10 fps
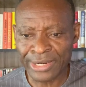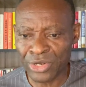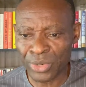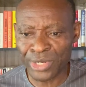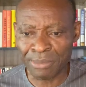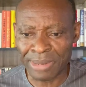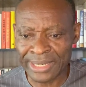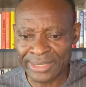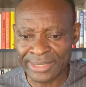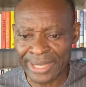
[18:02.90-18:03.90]
don't know what number
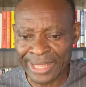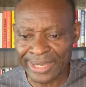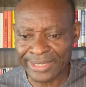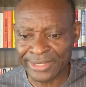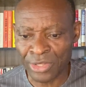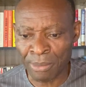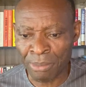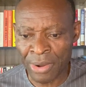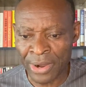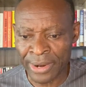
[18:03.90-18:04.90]
this is now. I think this is
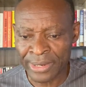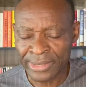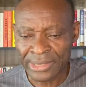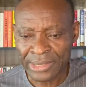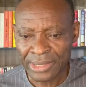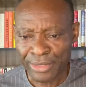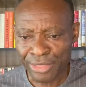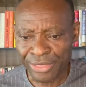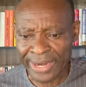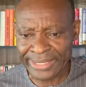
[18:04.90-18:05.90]
number
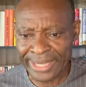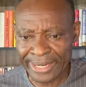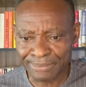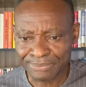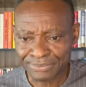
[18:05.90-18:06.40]
13